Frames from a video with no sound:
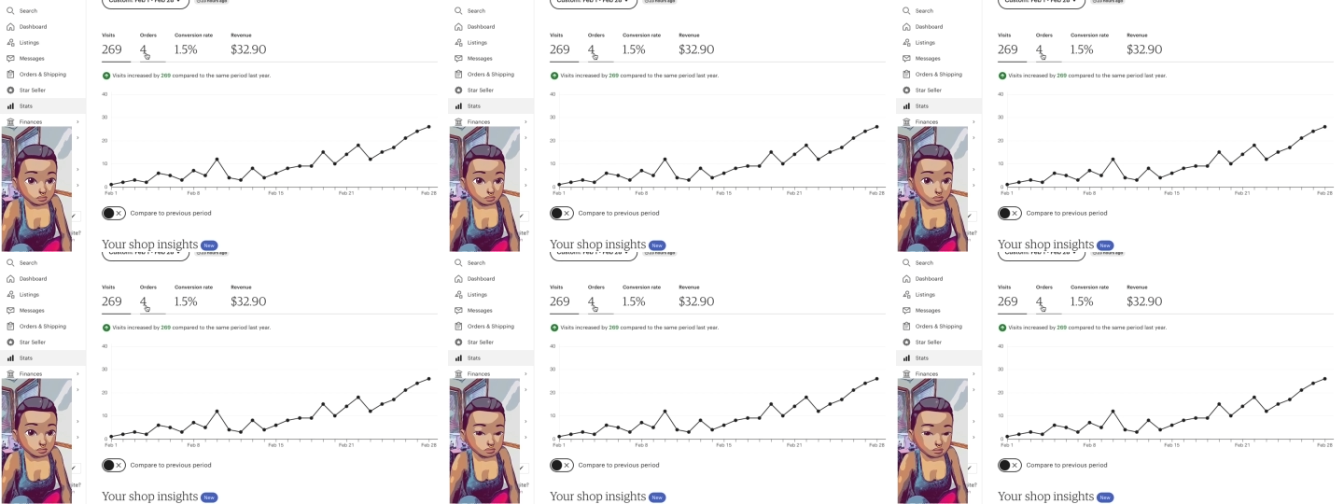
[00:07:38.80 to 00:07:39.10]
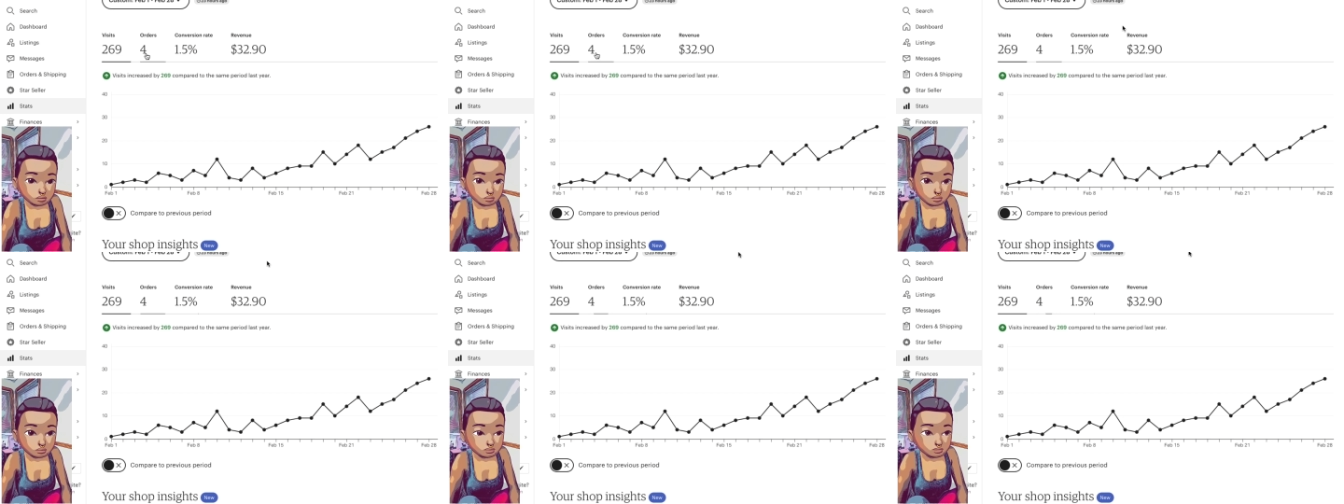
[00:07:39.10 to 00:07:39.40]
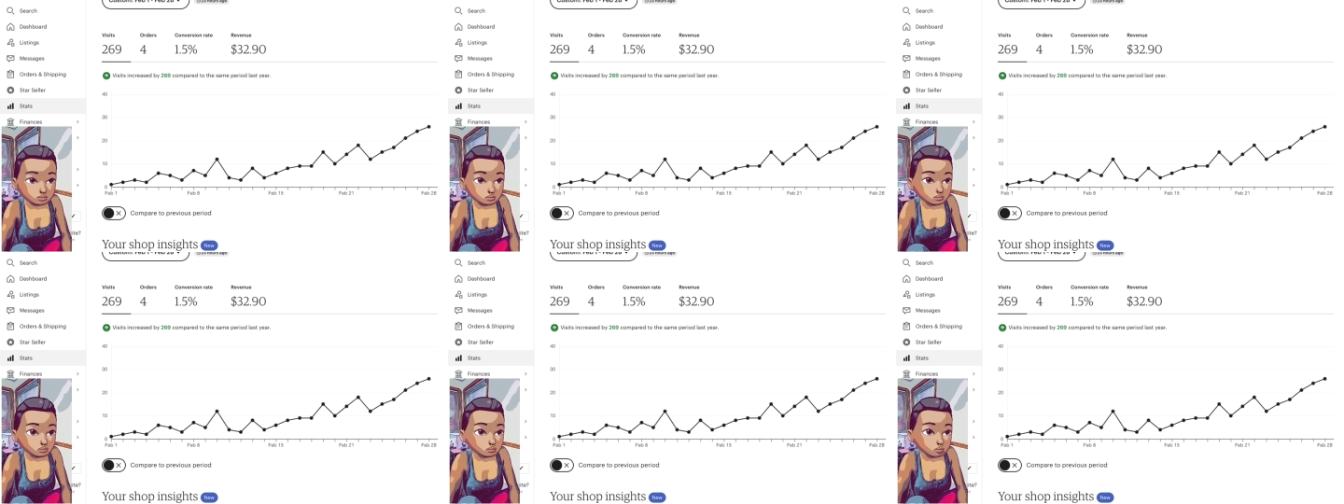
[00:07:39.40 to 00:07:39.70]
There it is.
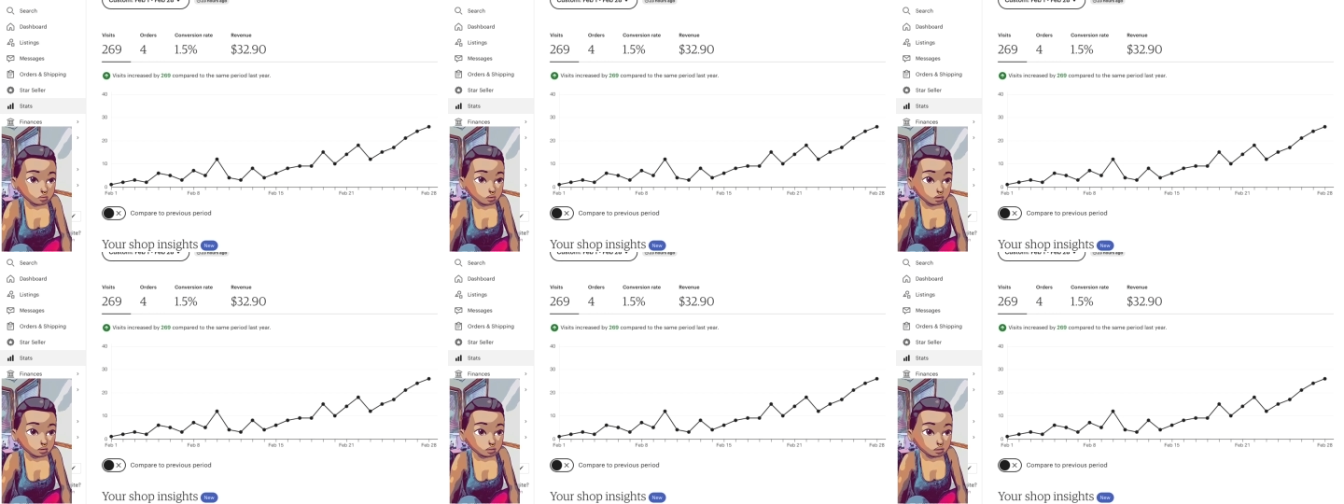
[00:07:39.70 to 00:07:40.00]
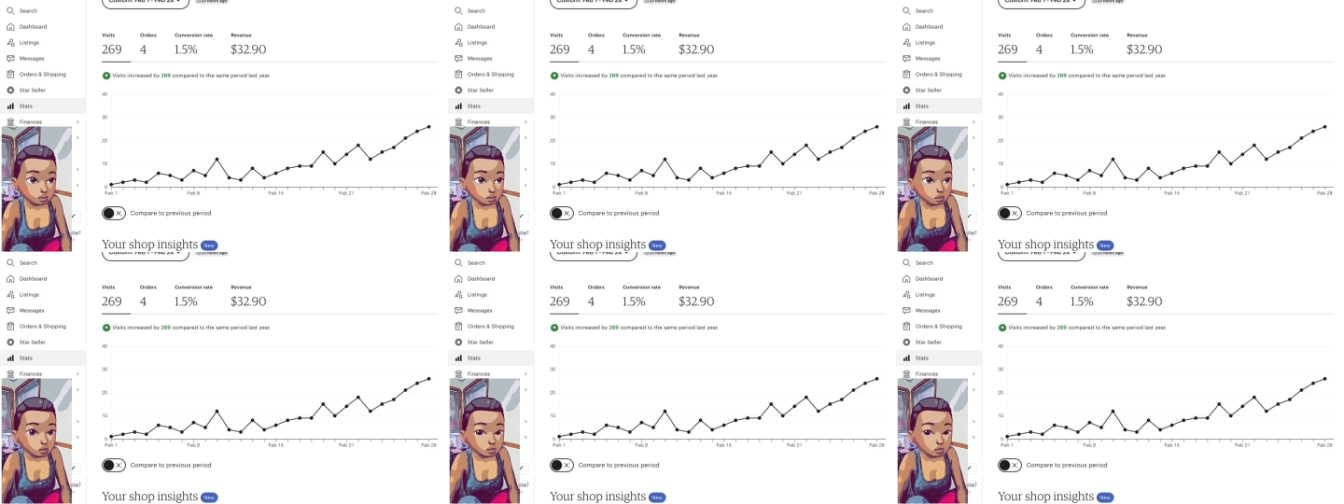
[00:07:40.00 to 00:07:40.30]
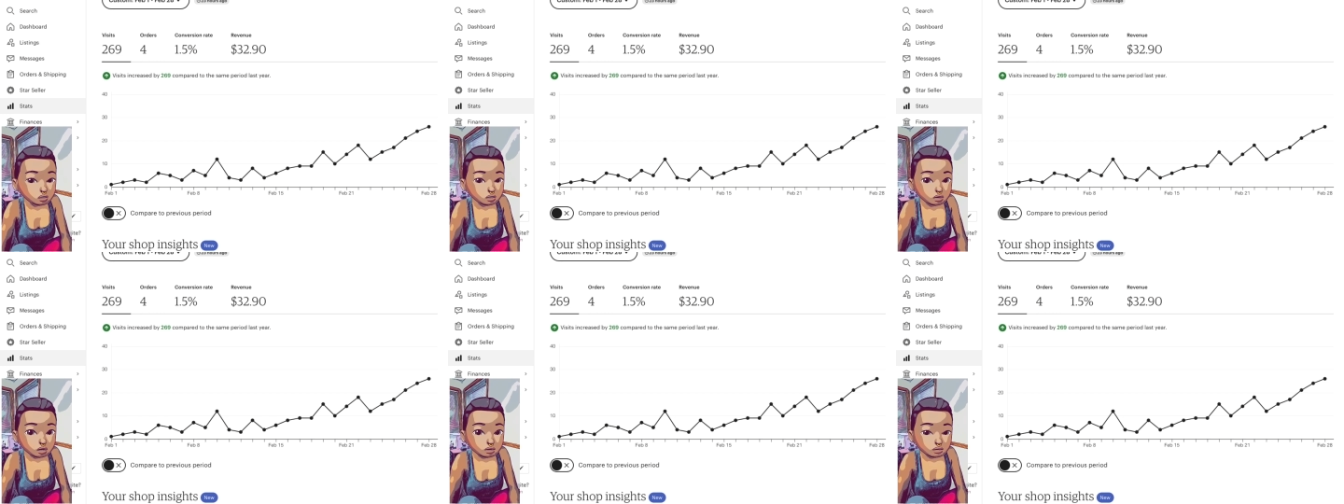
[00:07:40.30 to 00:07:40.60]
4. It
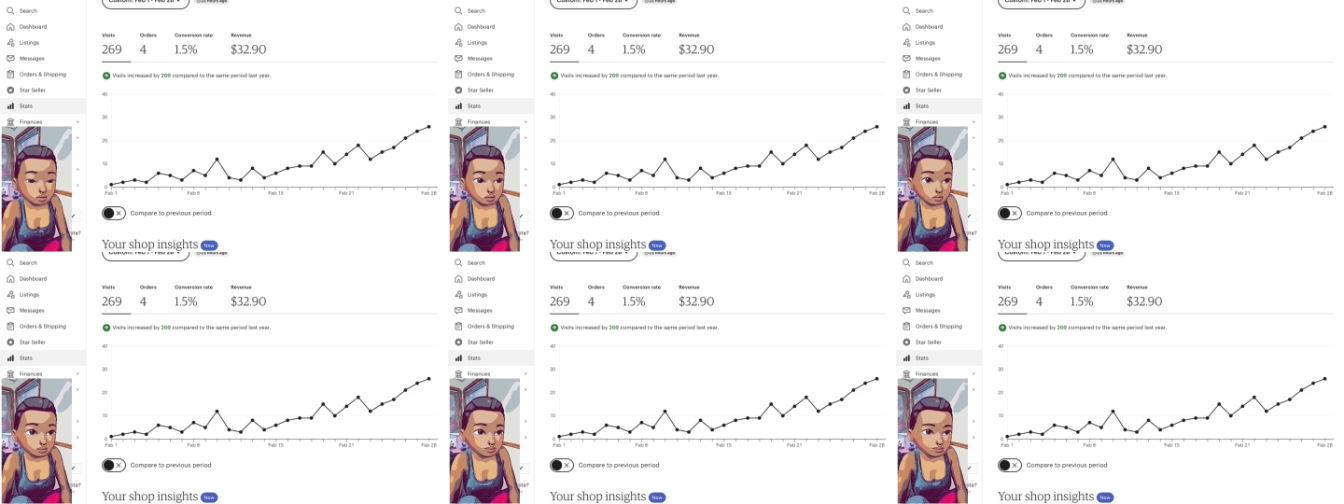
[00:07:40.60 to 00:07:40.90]
shows it on here,